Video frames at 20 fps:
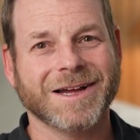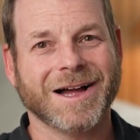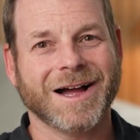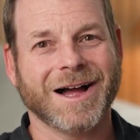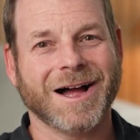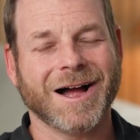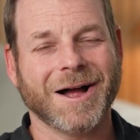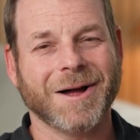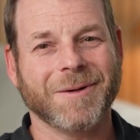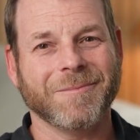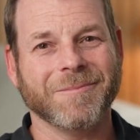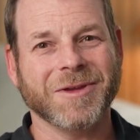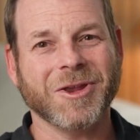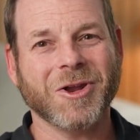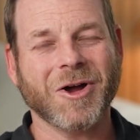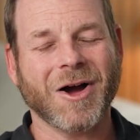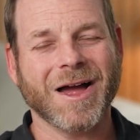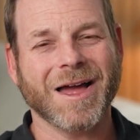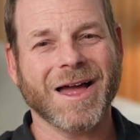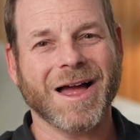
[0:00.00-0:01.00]

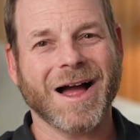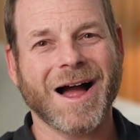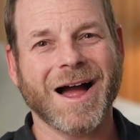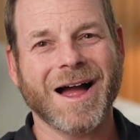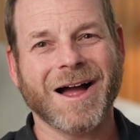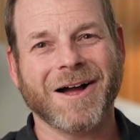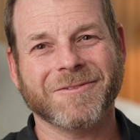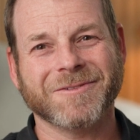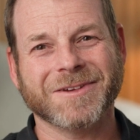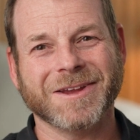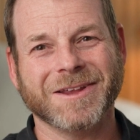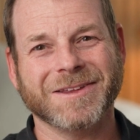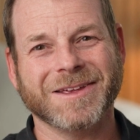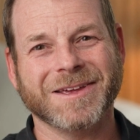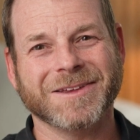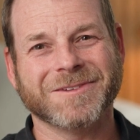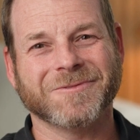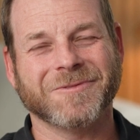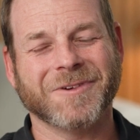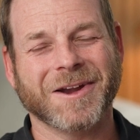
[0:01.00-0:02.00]
I often,
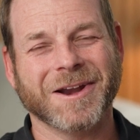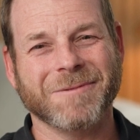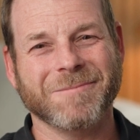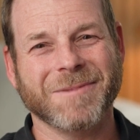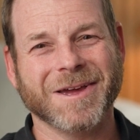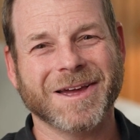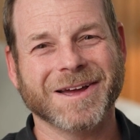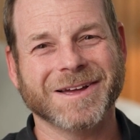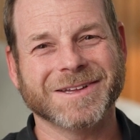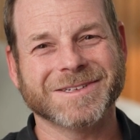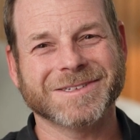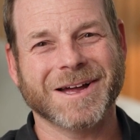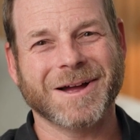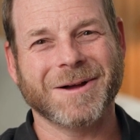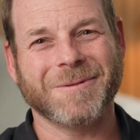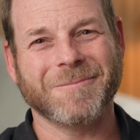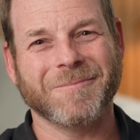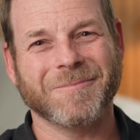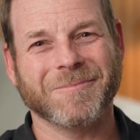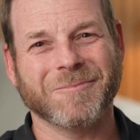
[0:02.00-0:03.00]
it's funny because
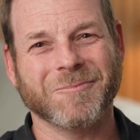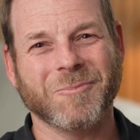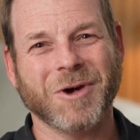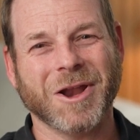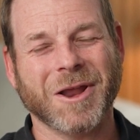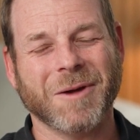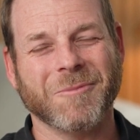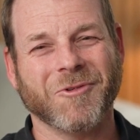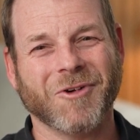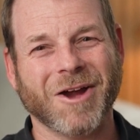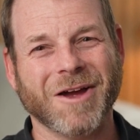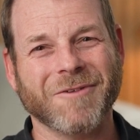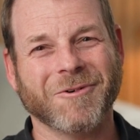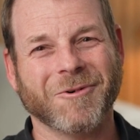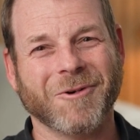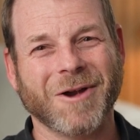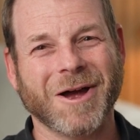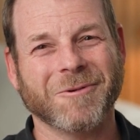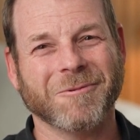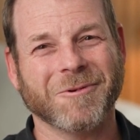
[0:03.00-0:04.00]
when I'm driving
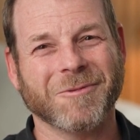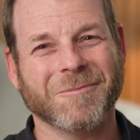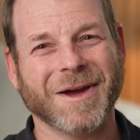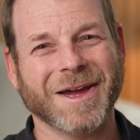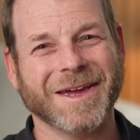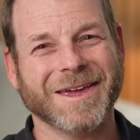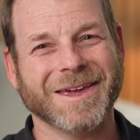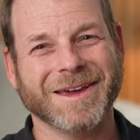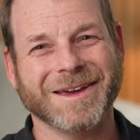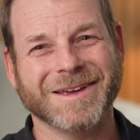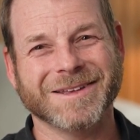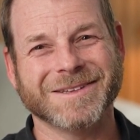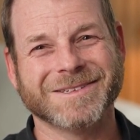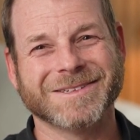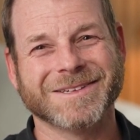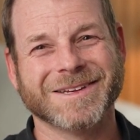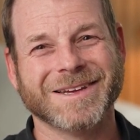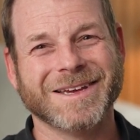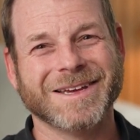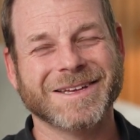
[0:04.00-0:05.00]
around with my
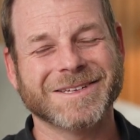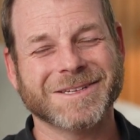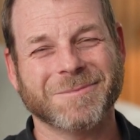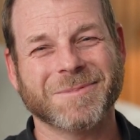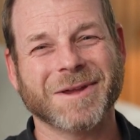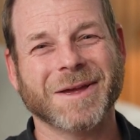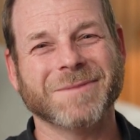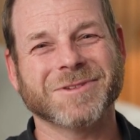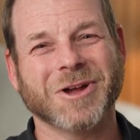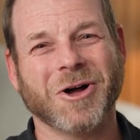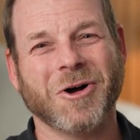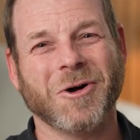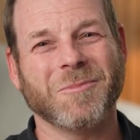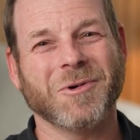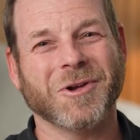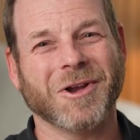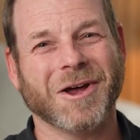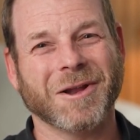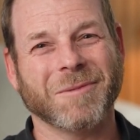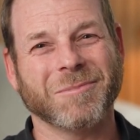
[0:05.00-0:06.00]
kids, sometimes I'll
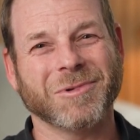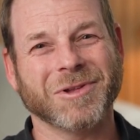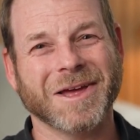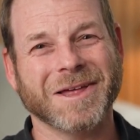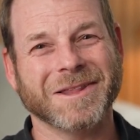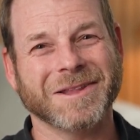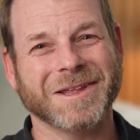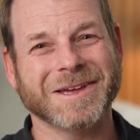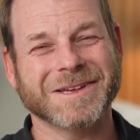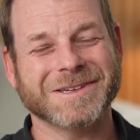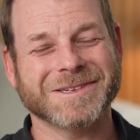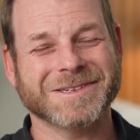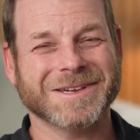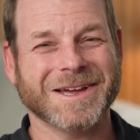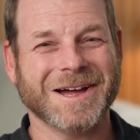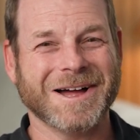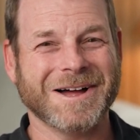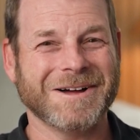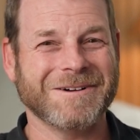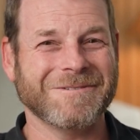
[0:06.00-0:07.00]
put on a playlist
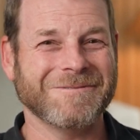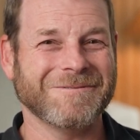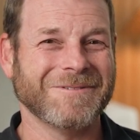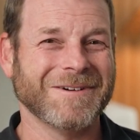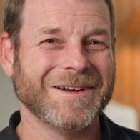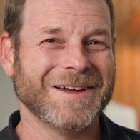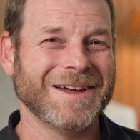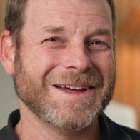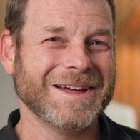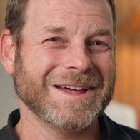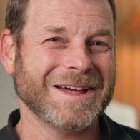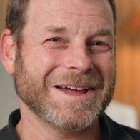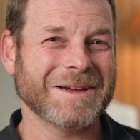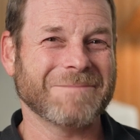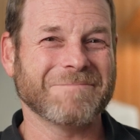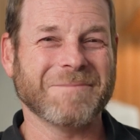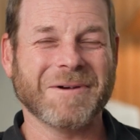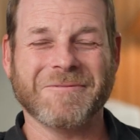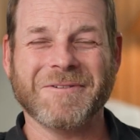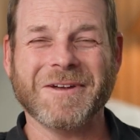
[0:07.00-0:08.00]
of
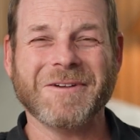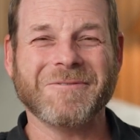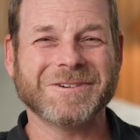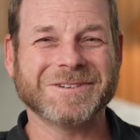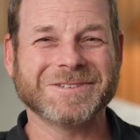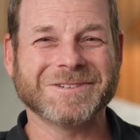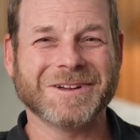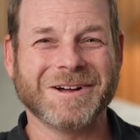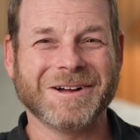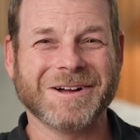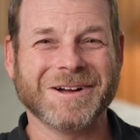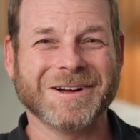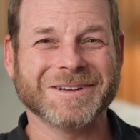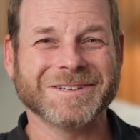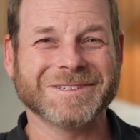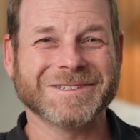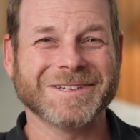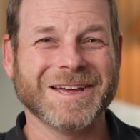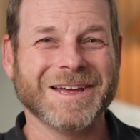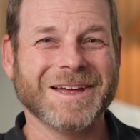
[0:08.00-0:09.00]
like my favorite
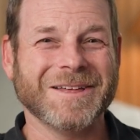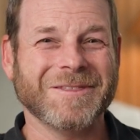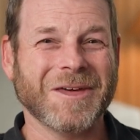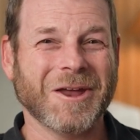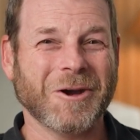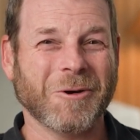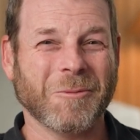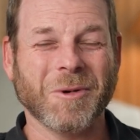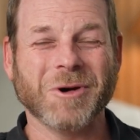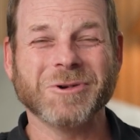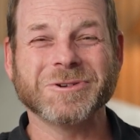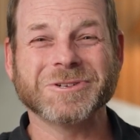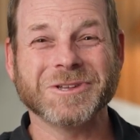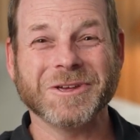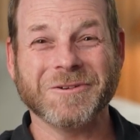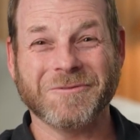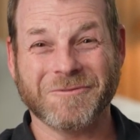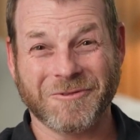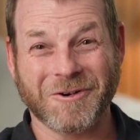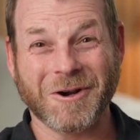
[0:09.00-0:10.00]
songs that are
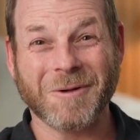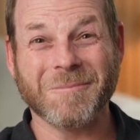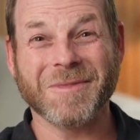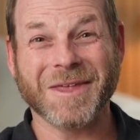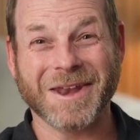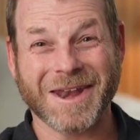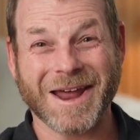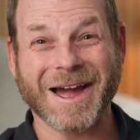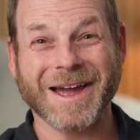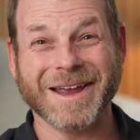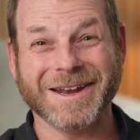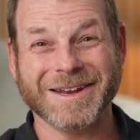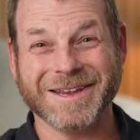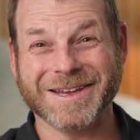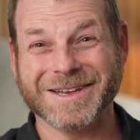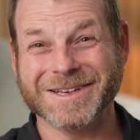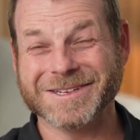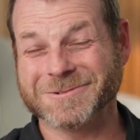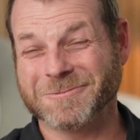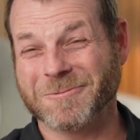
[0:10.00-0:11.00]
mostly from the
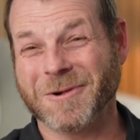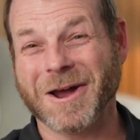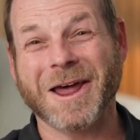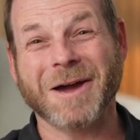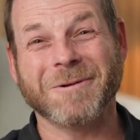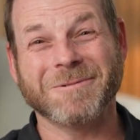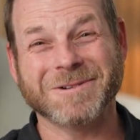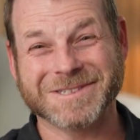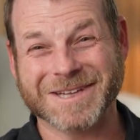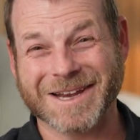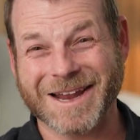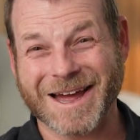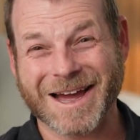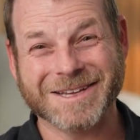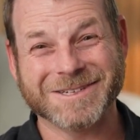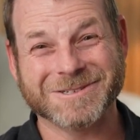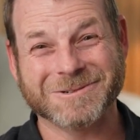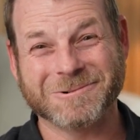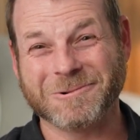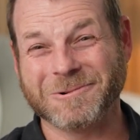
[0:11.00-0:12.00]
90s when I was in
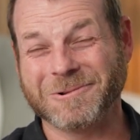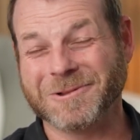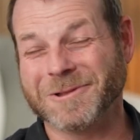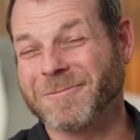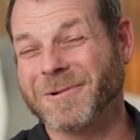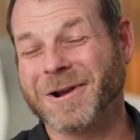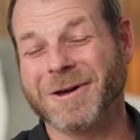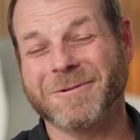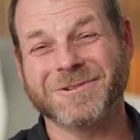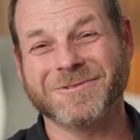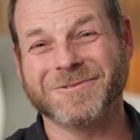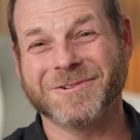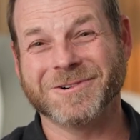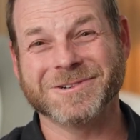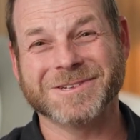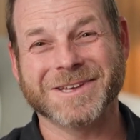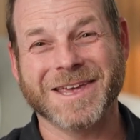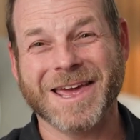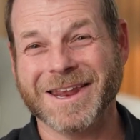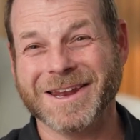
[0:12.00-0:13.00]
high school and when I was
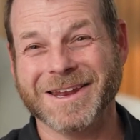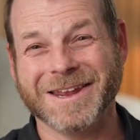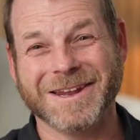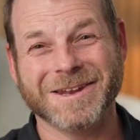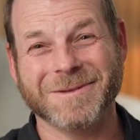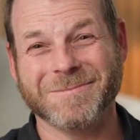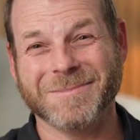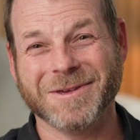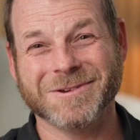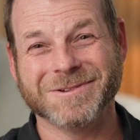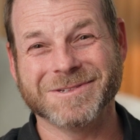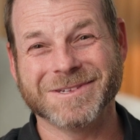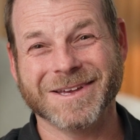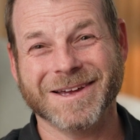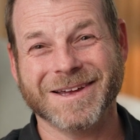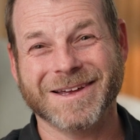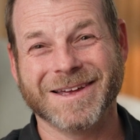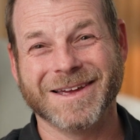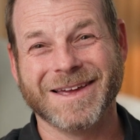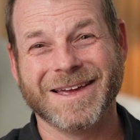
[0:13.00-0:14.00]
first getting into
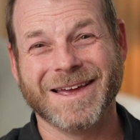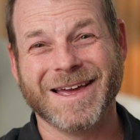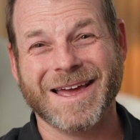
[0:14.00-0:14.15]
music.